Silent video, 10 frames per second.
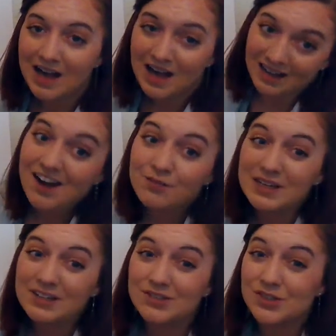a lot of
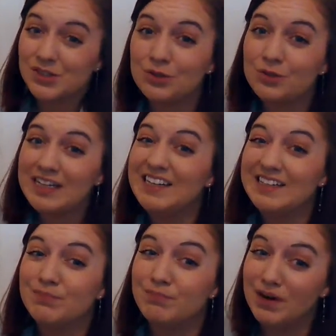beetles do
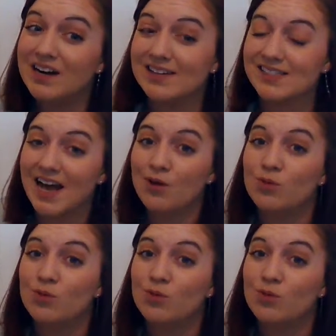eat bugs that